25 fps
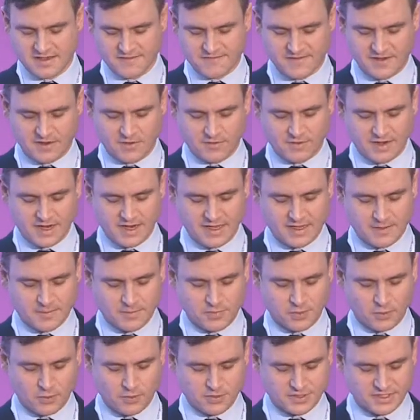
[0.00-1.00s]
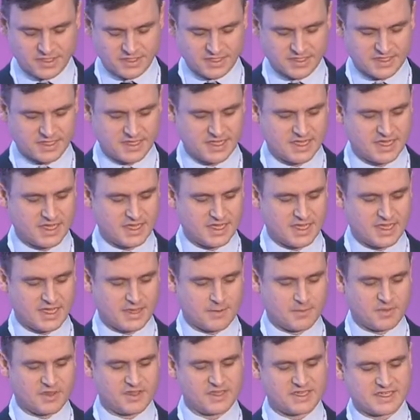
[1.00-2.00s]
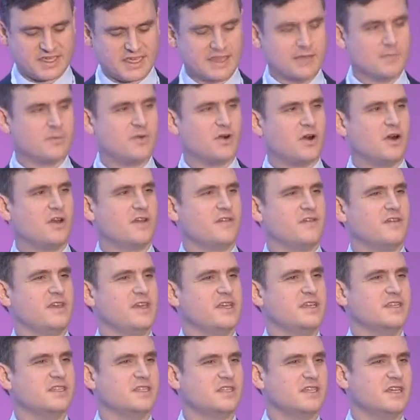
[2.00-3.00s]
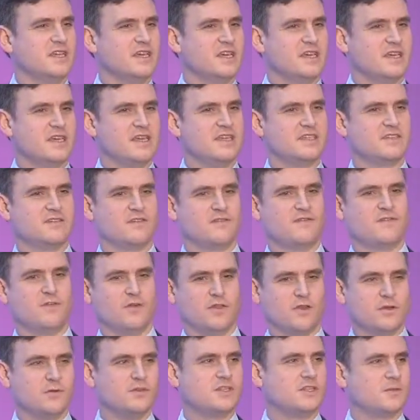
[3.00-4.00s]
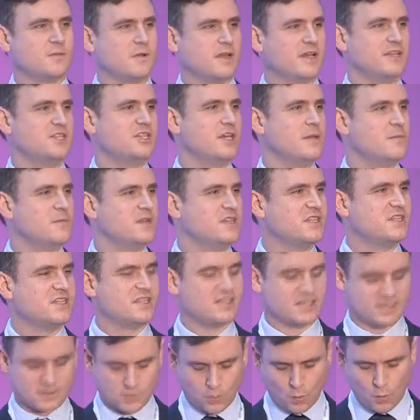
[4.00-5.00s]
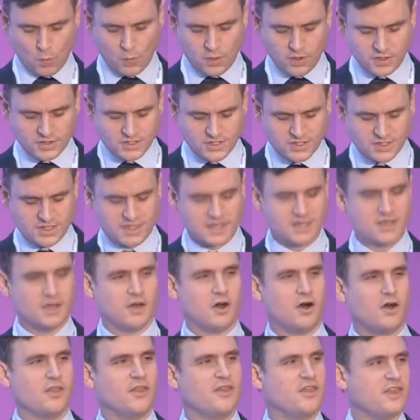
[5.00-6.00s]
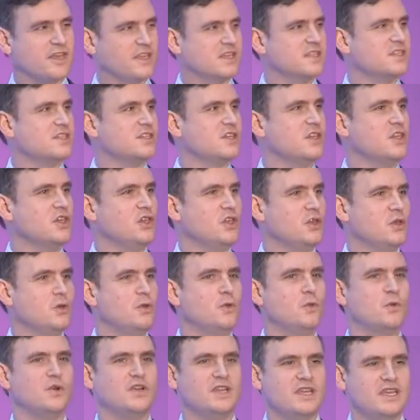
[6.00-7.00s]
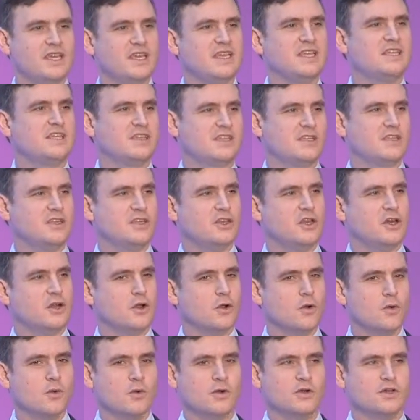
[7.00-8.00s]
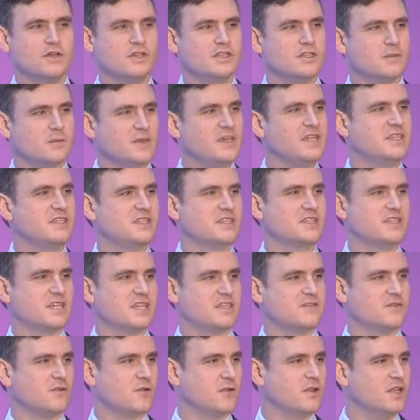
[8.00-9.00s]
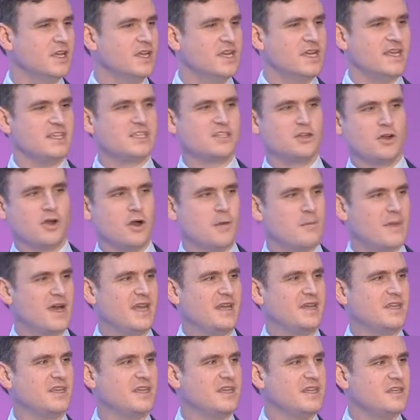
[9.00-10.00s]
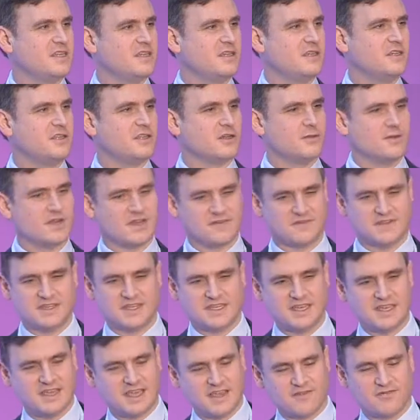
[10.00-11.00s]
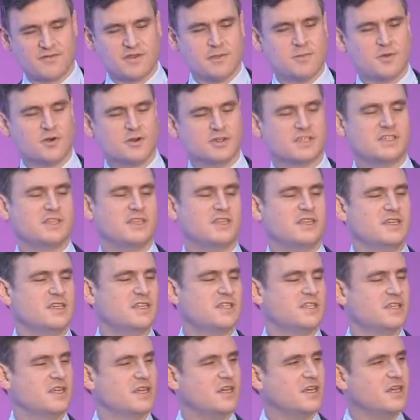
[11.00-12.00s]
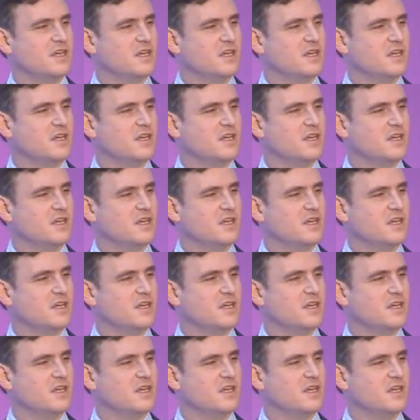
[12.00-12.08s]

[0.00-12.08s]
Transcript: felt really important. But the second part of it is for those supply chain businesses, what are the things that you would need to know to be successful? It's not a mandate. You don't have to tick every box in this